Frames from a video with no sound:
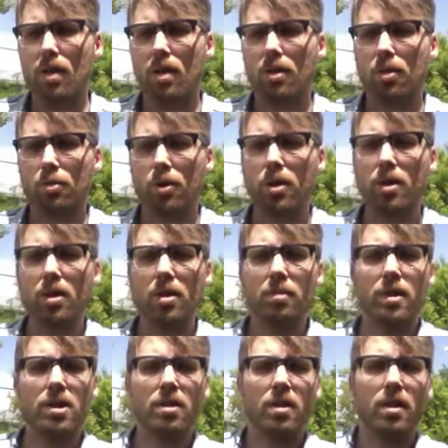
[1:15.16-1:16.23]
The Royal
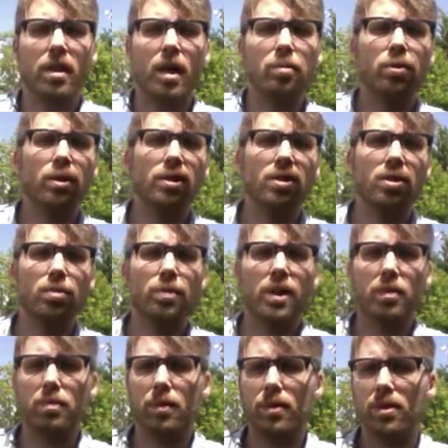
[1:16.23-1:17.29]
Commission on Aboriginal
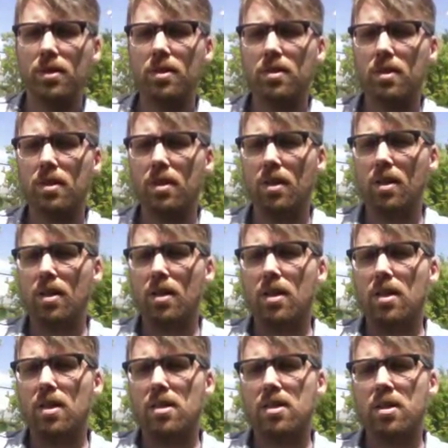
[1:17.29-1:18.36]
Peoples
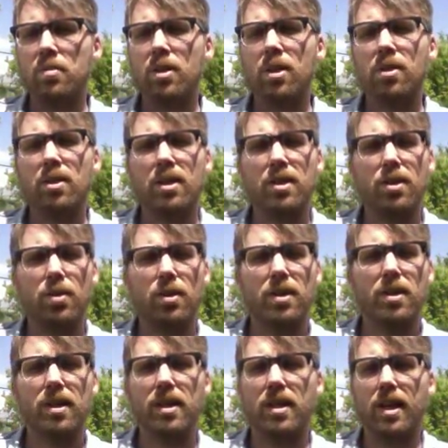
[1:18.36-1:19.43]
similarly
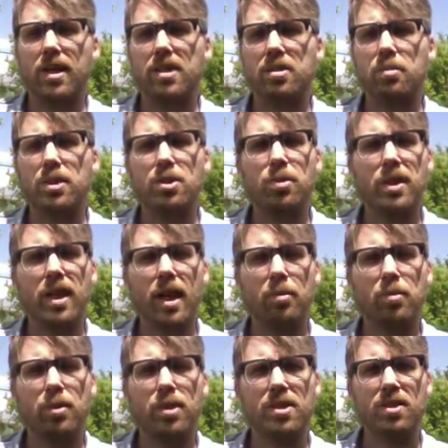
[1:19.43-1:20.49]
noted the connection between
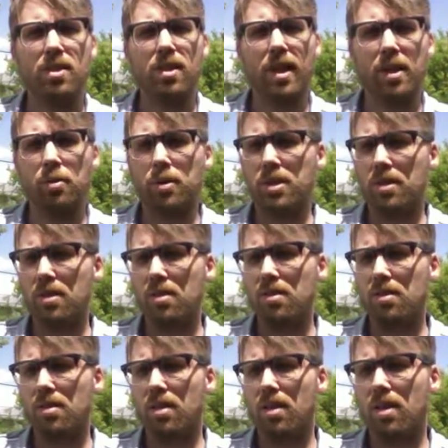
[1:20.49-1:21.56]
Aboriginal
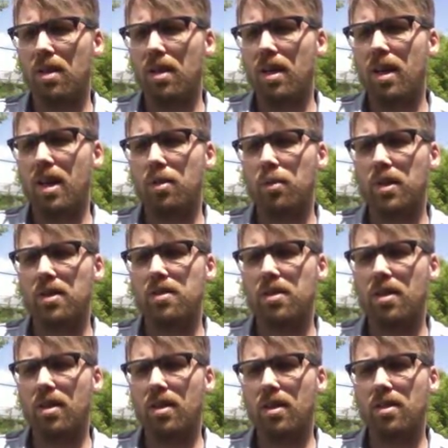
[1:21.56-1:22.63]
languages and what is
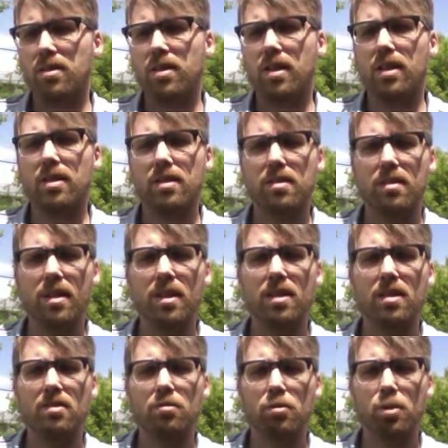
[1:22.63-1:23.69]
called a
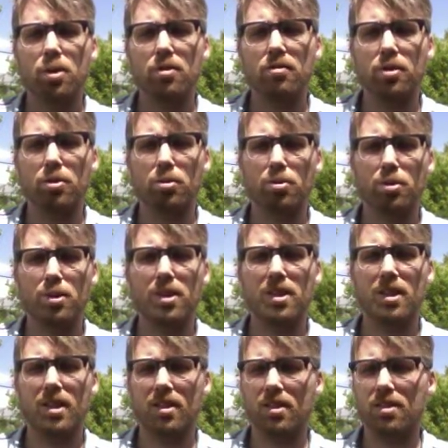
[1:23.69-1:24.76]
distinctive worldview
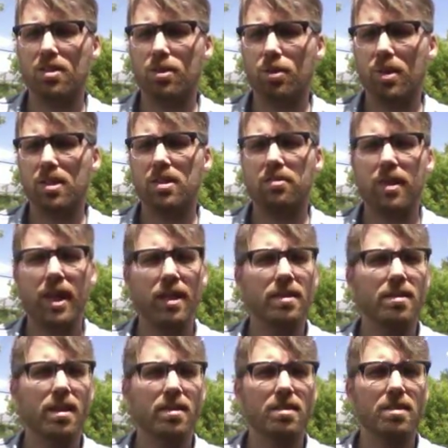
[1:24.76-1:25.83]
rooted in the stories of
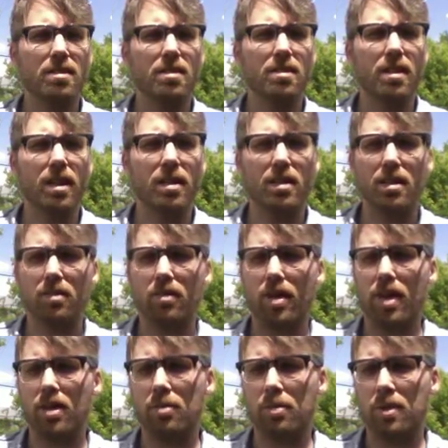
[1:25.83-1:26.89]
ancestors and the
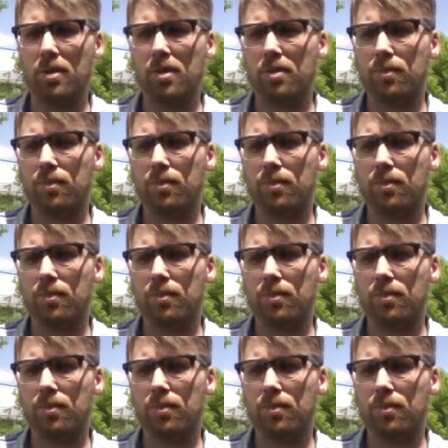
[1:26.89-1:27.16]
environment.